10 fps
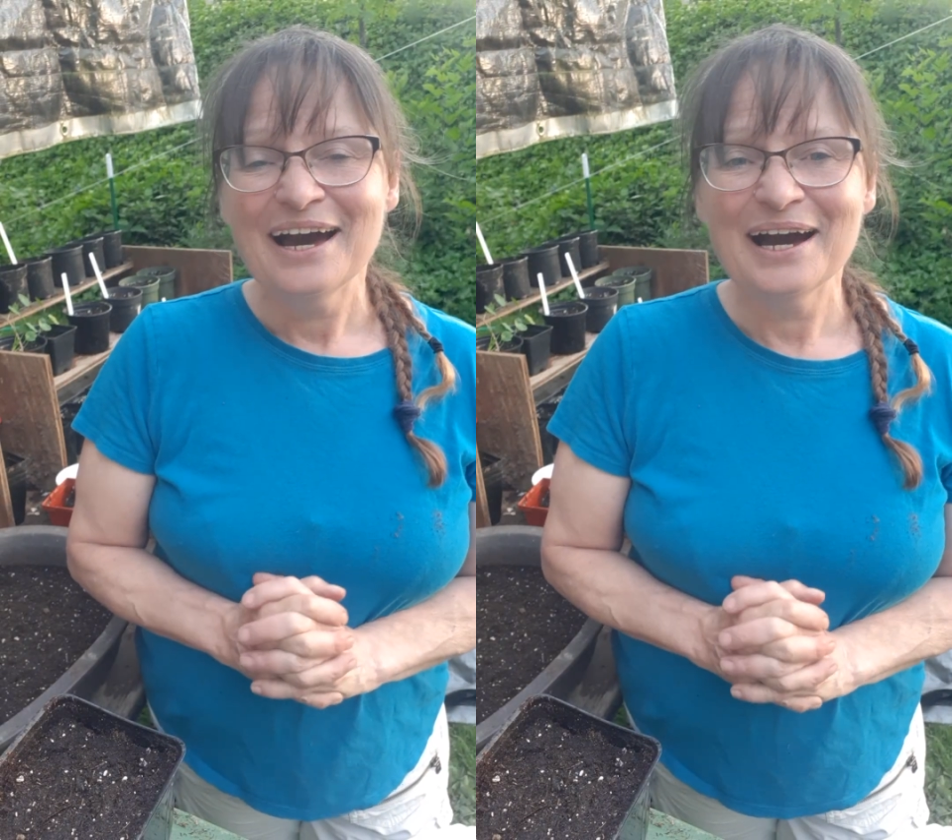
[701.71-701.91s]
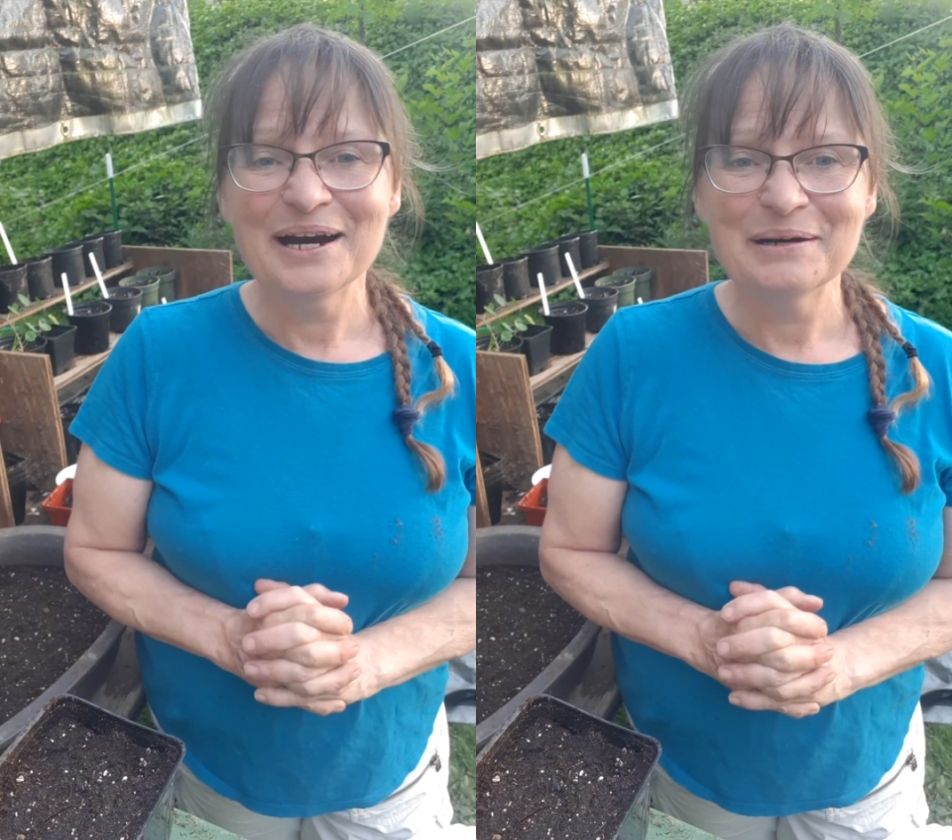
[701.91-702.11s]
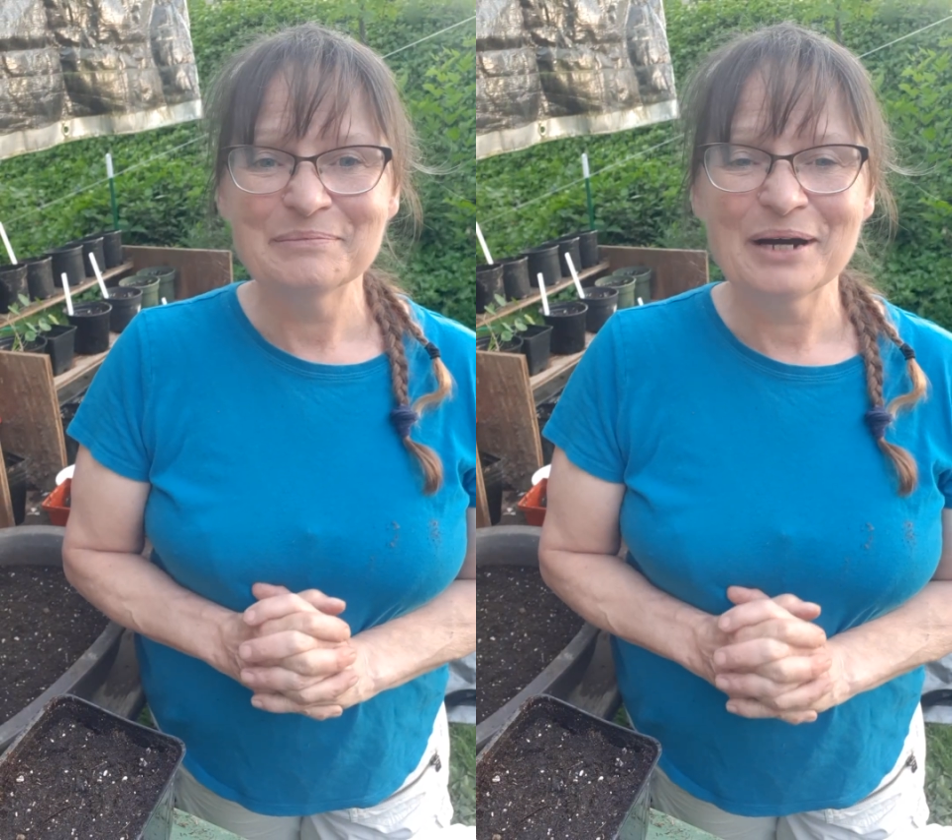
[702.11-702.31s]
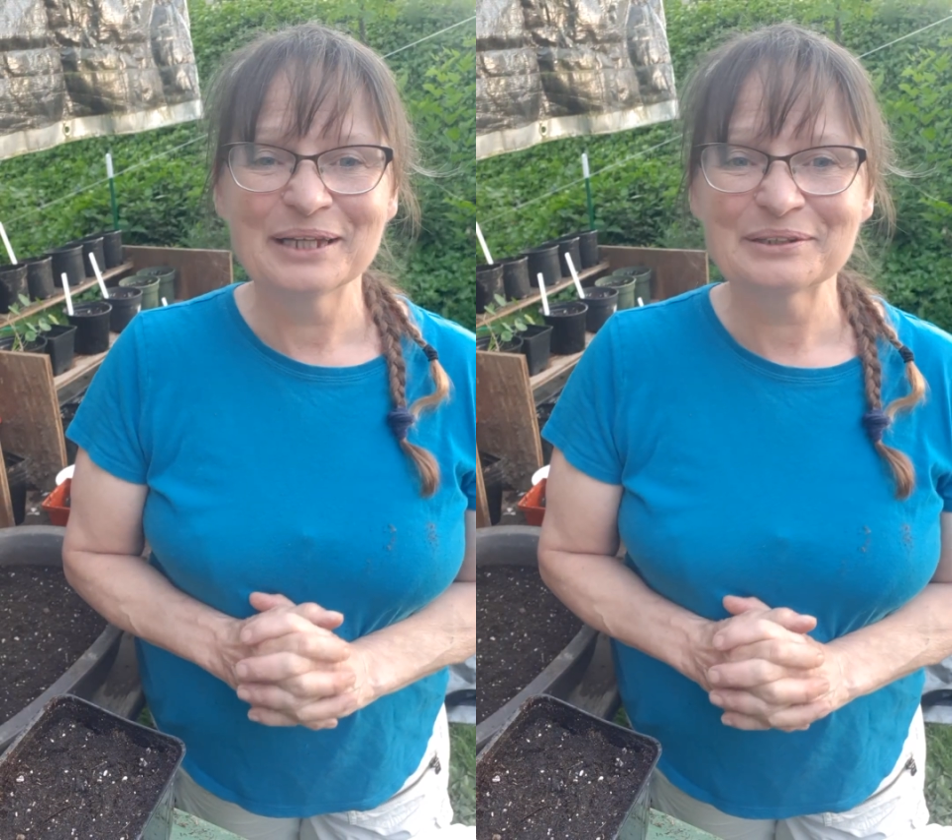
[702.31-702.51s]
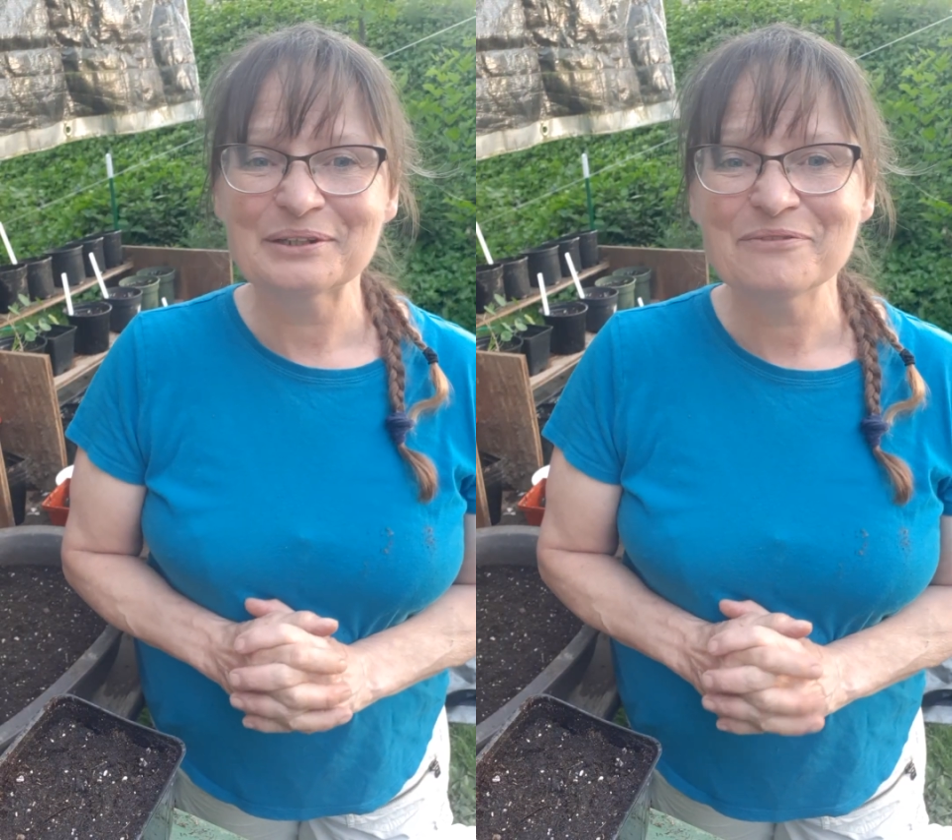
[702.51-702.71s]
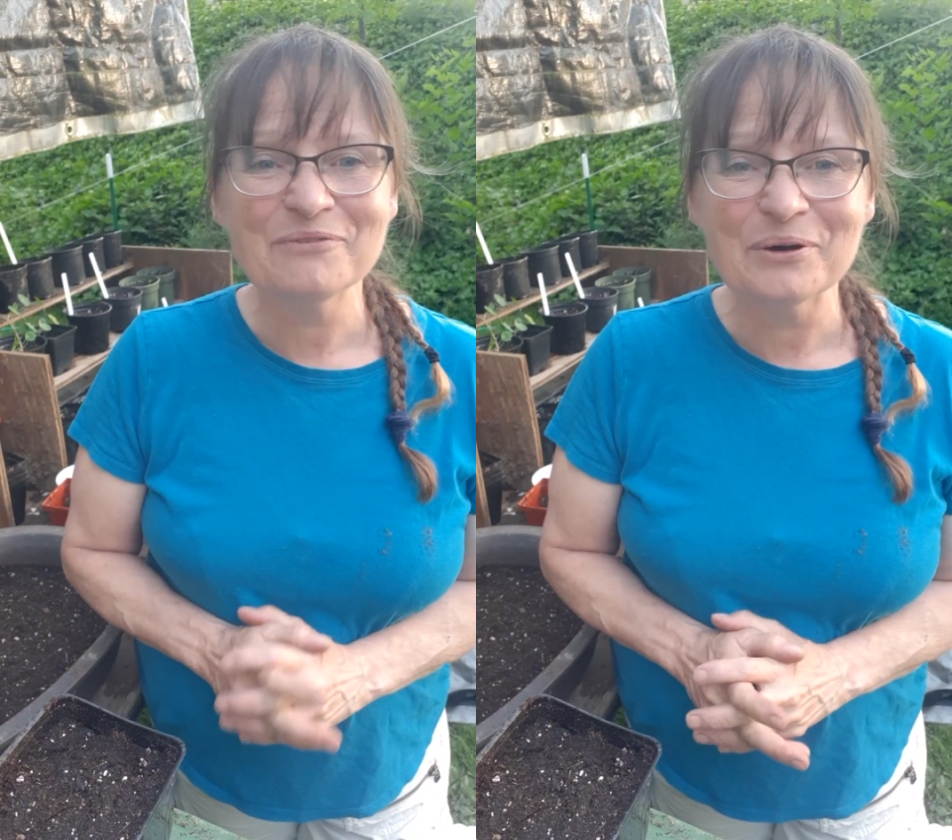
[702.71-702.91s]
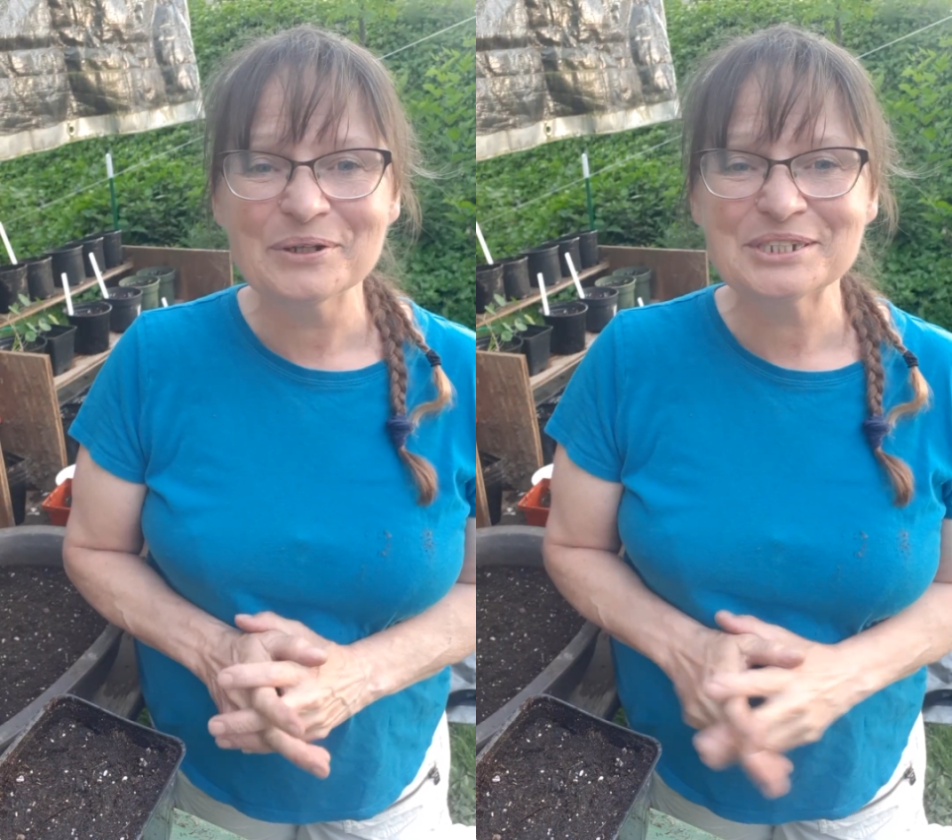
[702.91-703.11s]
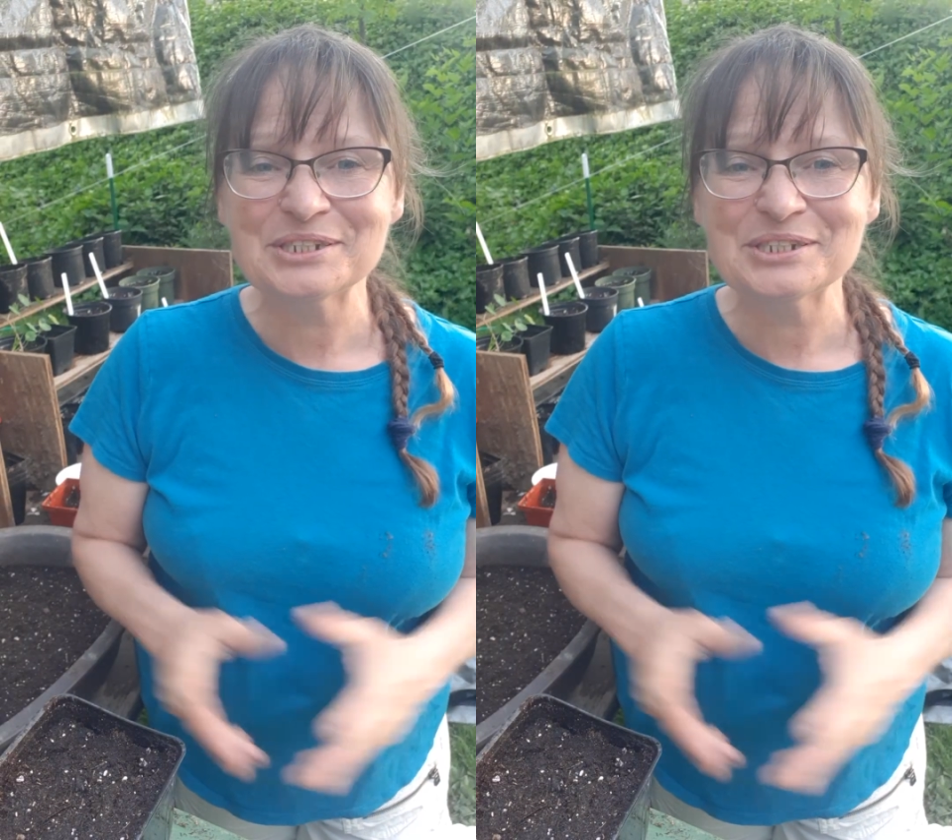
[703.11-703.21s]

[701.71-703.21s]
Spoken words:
I look forward